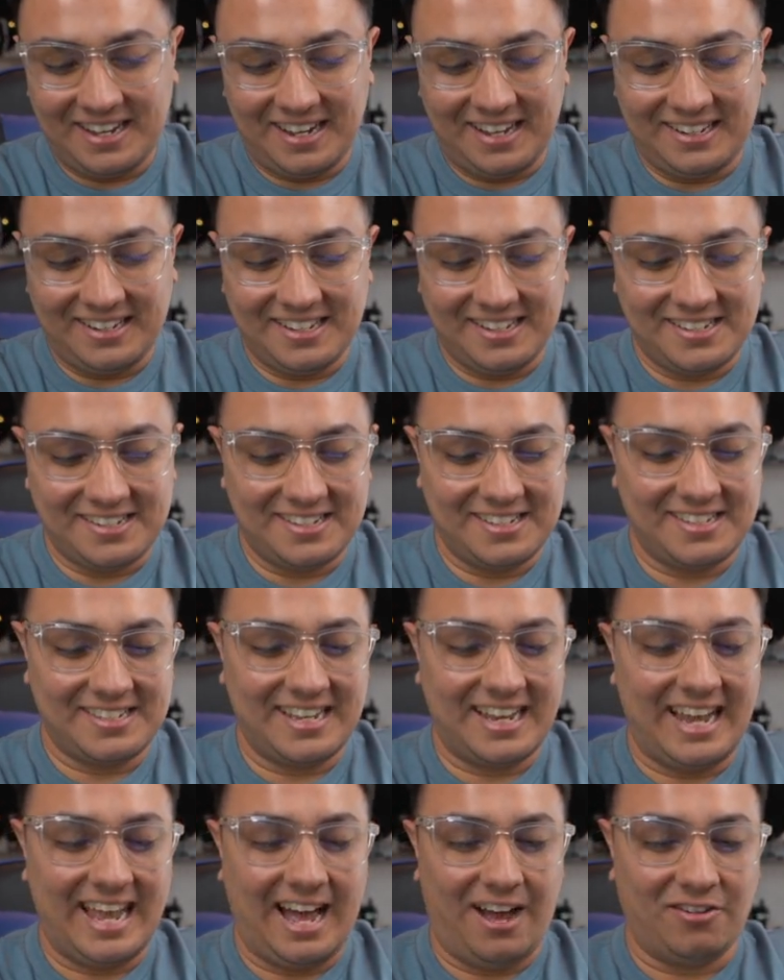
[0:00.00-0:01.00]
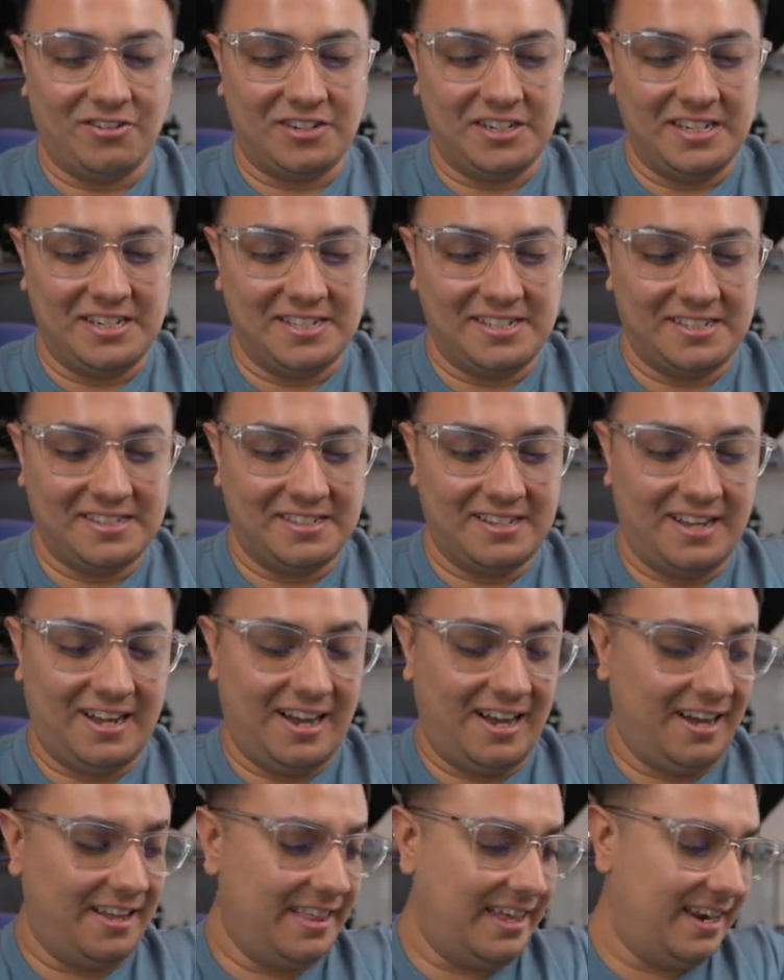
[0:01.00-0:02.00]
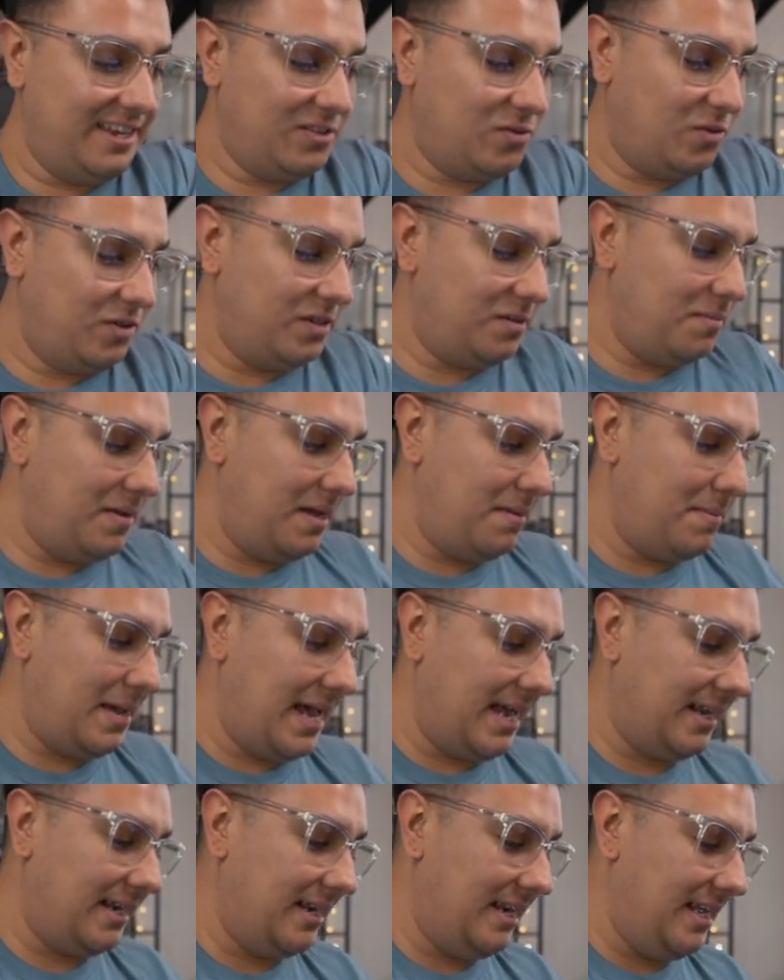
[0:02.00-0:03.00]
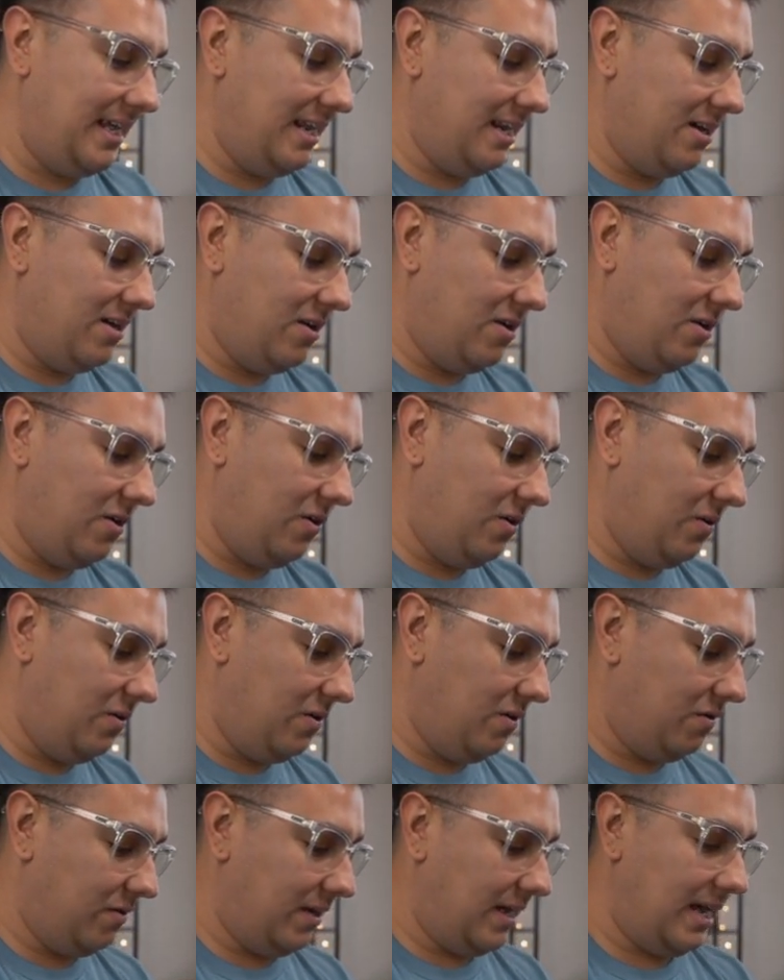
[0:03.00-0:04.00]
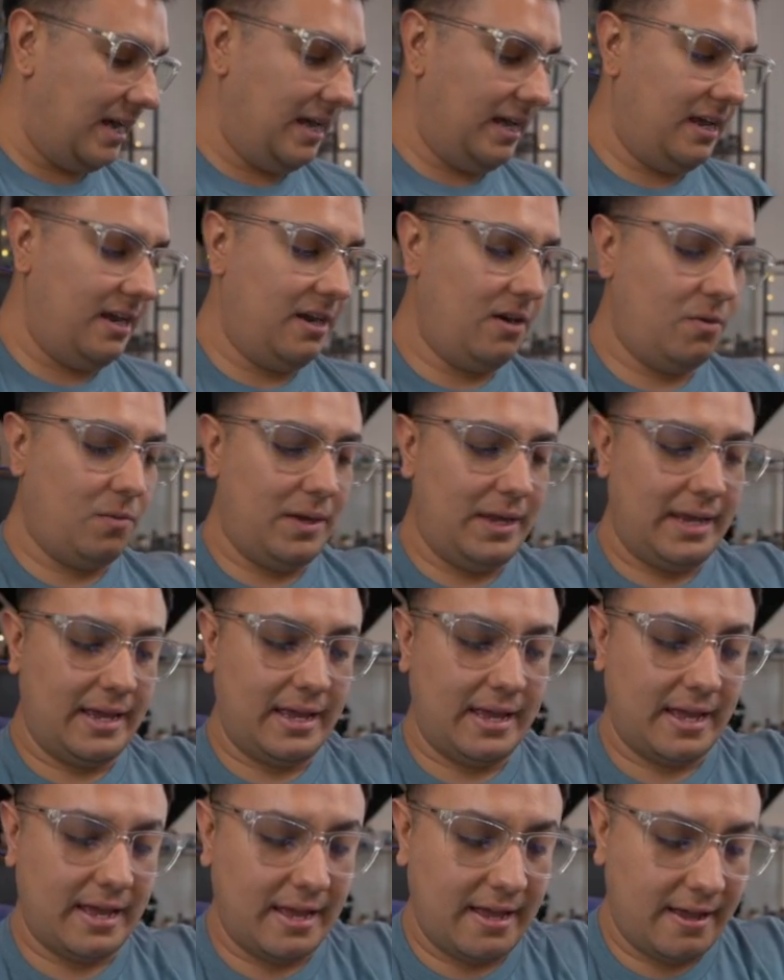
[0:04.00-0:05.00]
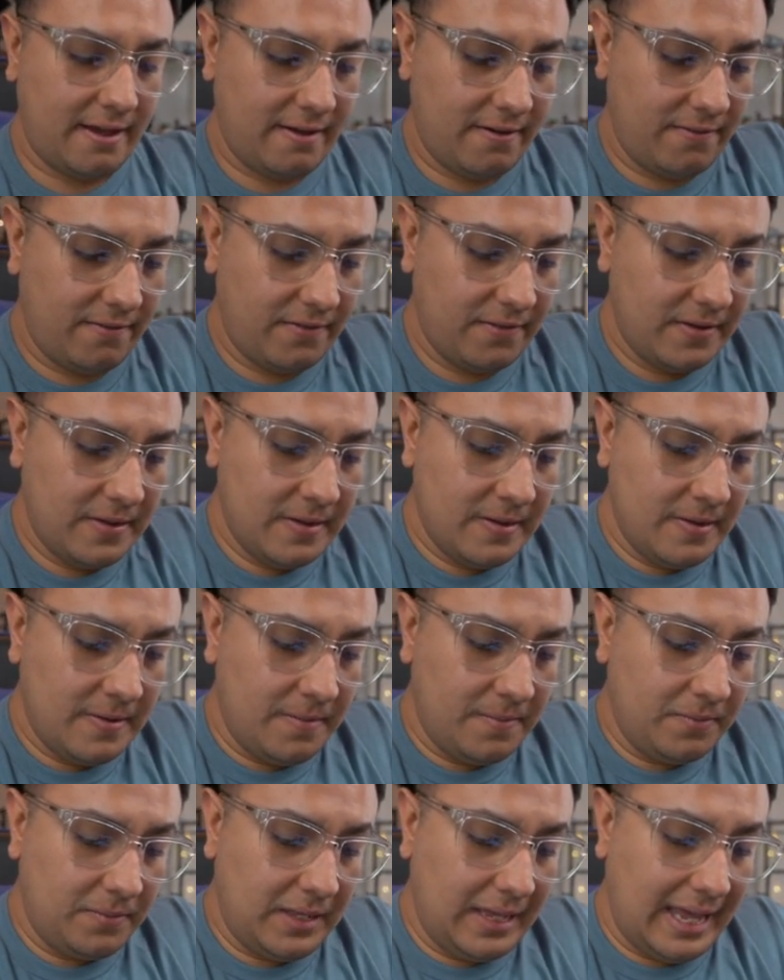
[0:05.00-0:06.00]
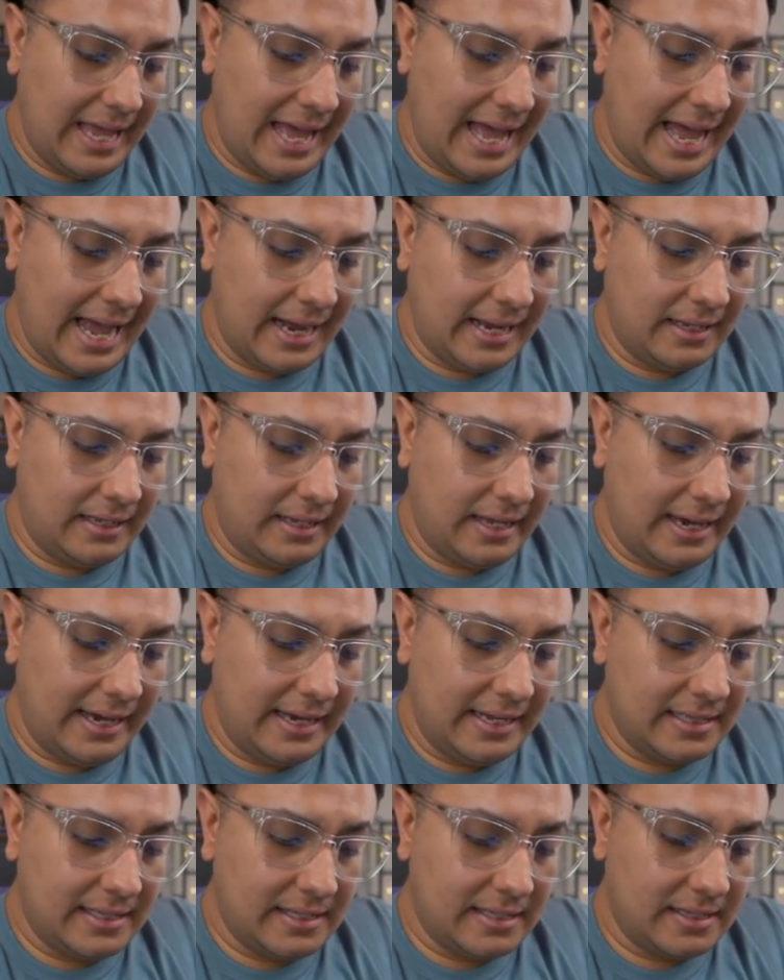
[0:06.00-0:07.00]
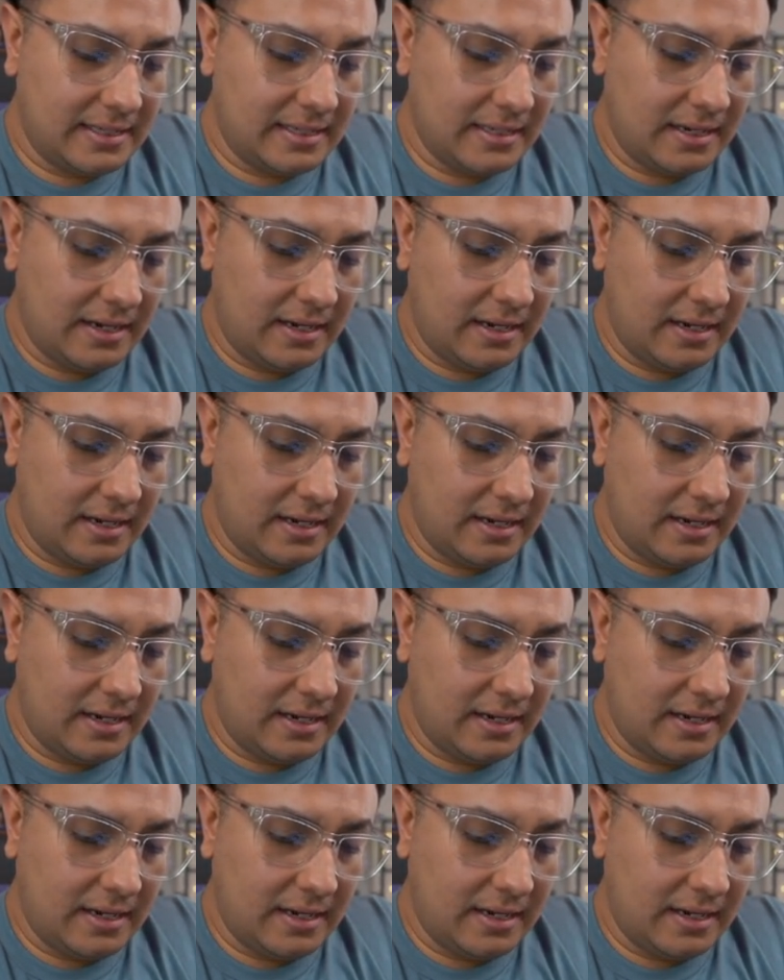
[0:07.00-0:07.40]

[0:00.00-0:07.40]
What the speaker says: Let's just say ouchies. That is going to be Magneto. Okay, here we have the Acolytes.